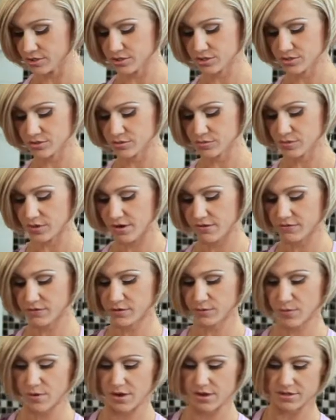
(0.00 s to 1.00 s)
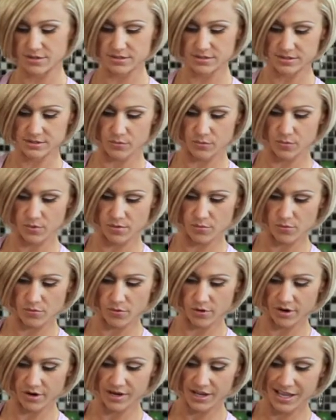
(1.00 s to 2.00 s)
choose whatever you want. So 1
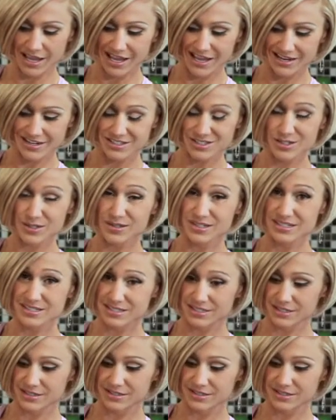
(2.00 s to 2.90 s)
more. And as you can see,